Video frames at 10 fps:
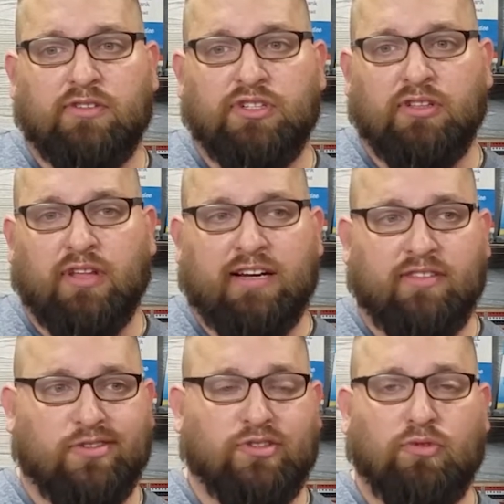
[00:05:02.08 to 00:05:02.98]
she liked
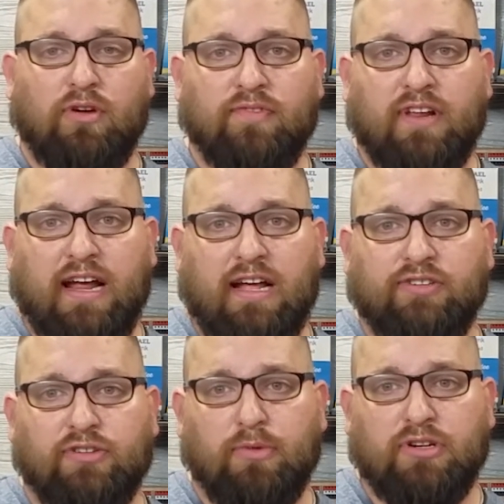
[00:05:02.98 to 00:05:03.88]
the scruff that I had
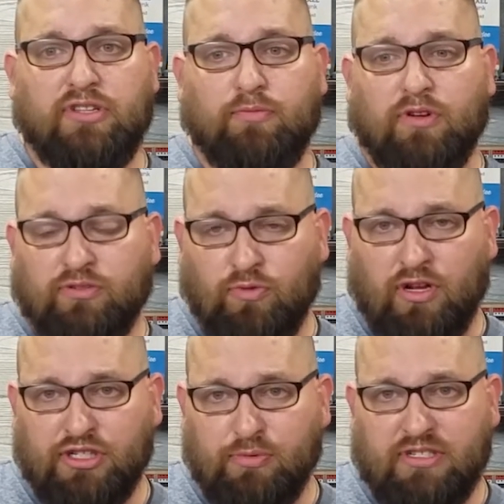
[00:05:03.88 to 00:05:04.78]
so much that while
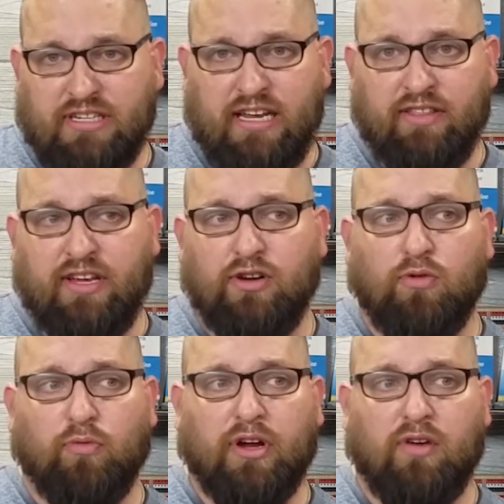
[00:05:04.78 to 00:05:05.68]
she was teething
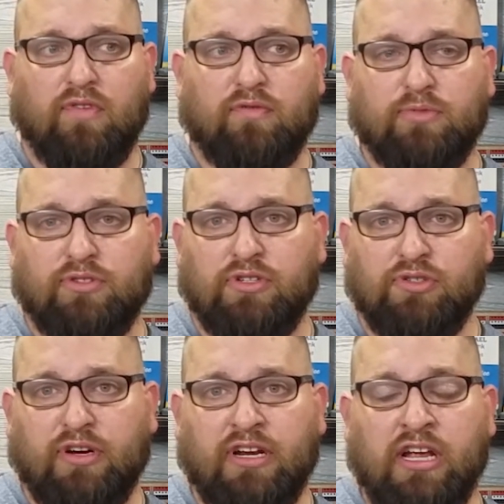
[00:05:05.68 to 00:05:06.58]
or recovering from
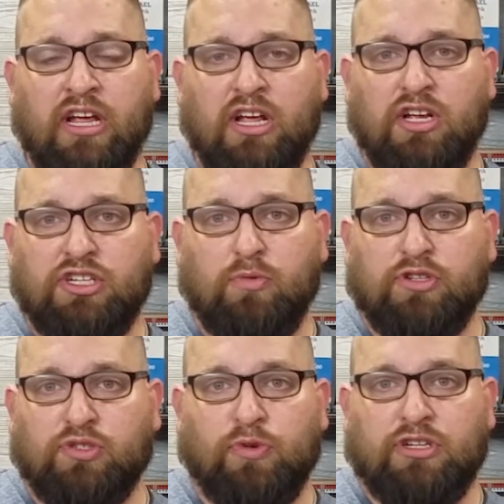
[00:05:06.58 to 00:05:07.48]
surgery, she would
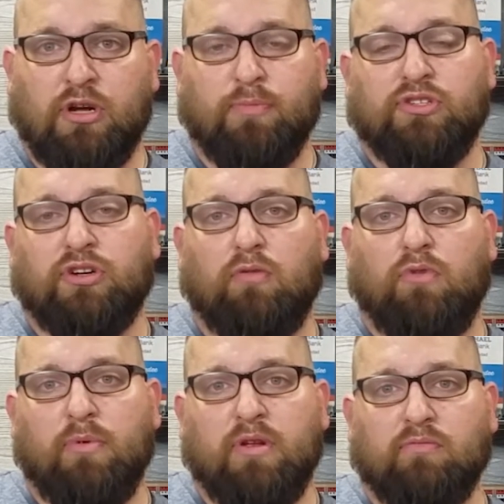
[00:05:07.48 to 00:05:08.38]
just reach up and start
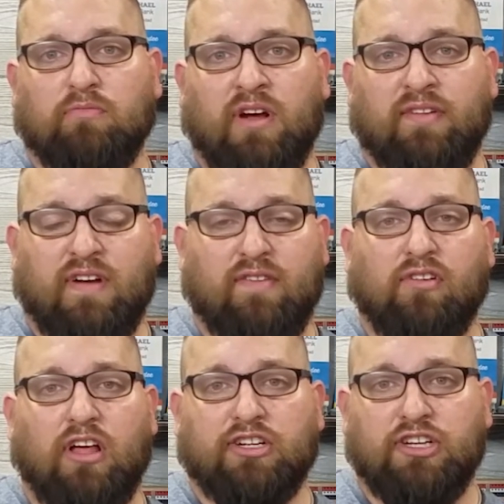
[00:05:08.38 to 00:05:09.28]
rubbing my 5
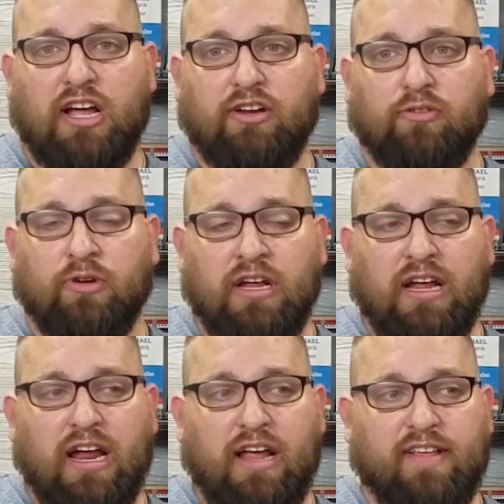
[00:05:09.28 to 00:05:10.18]
o'clock shadow.
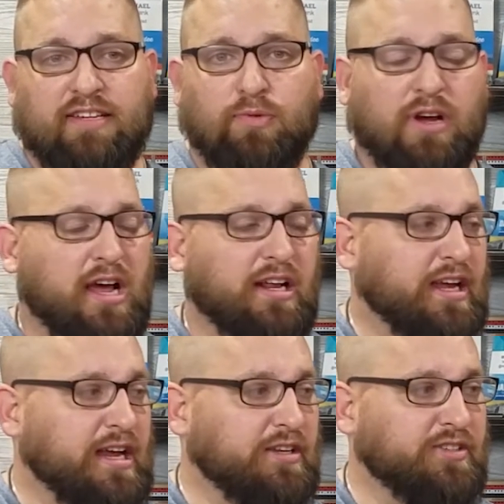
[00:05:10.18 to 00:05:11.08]
And that's what kind of
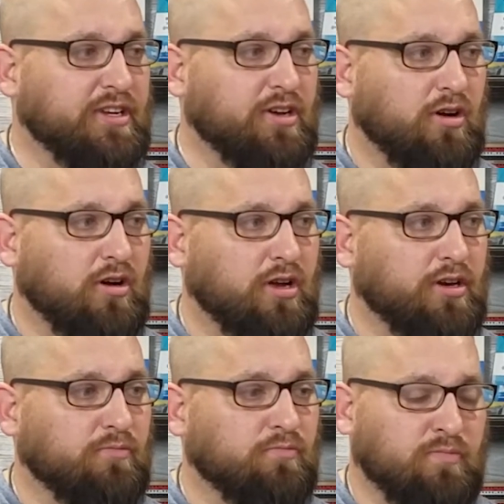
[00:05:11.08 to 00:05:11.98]
keyed us in
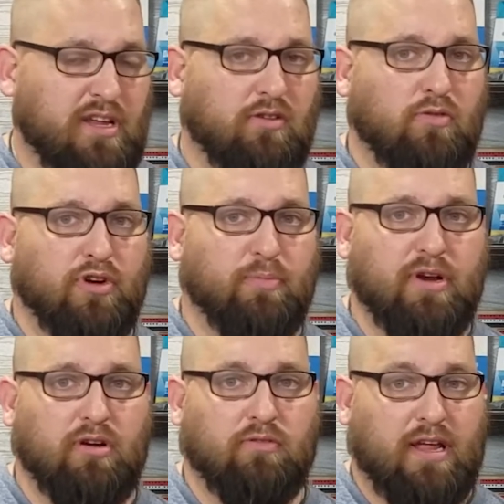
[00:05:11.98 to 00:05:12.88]
on me growing a
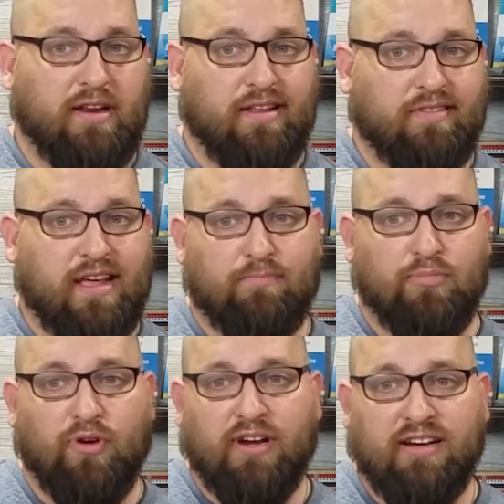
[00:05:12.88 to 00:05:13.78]
beard. And at that
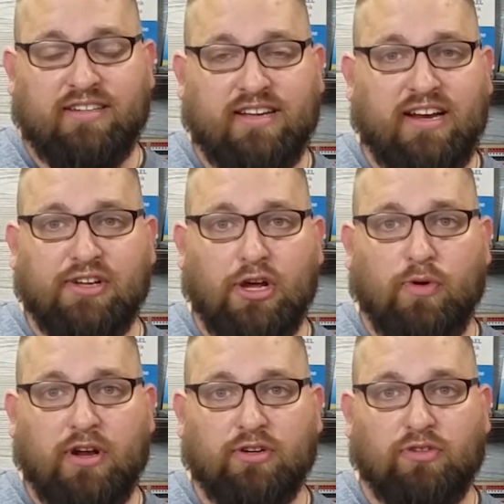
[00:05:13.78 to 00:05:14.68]
point, I decided to go
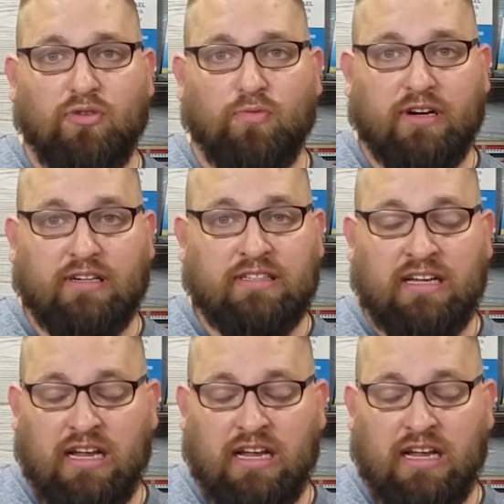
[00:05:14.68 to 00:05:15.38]
ahead and grow one. And